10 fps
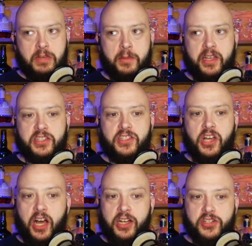maybe a
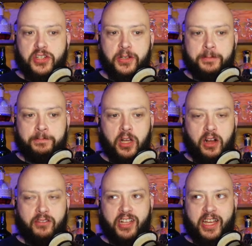touch
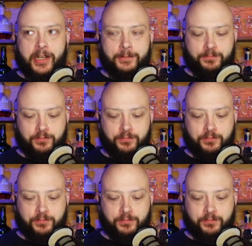of like